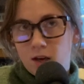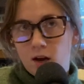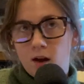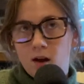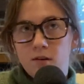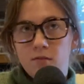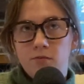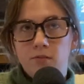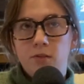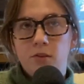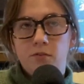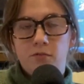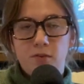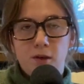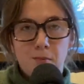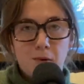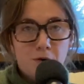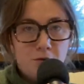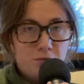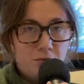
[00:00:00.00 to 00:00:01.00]
of the
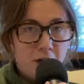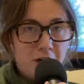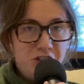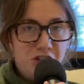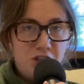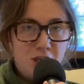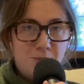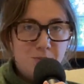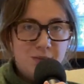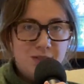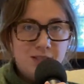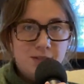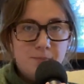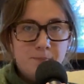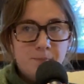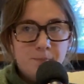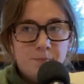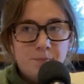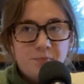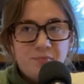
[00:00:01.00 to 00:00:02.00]
female friendships
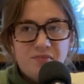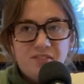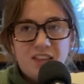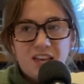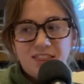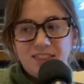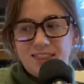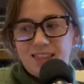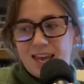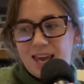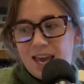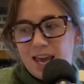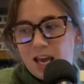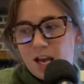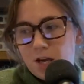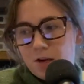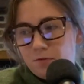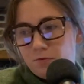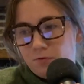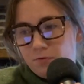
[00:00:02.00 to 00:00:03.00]
that
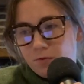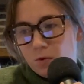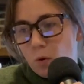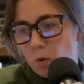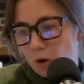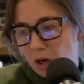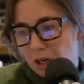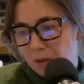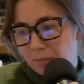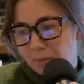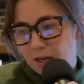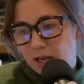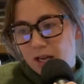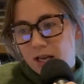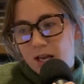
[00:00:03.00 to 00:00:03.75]
they form,